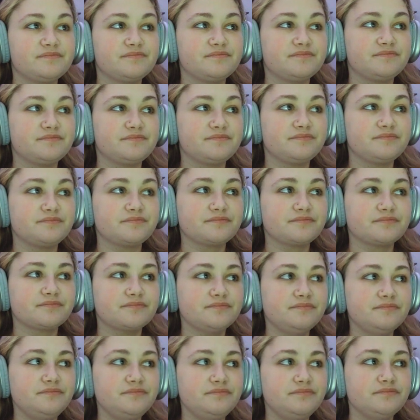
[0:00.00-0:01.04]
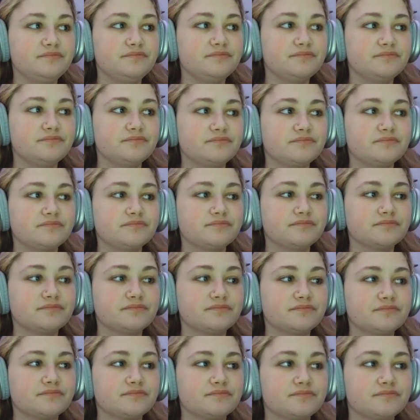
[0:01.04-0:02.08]

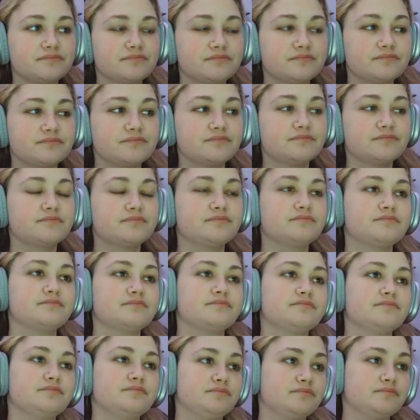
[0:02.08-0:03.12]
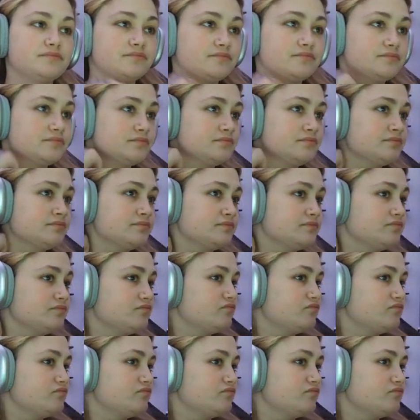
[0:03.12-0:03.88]
Nobody speaks.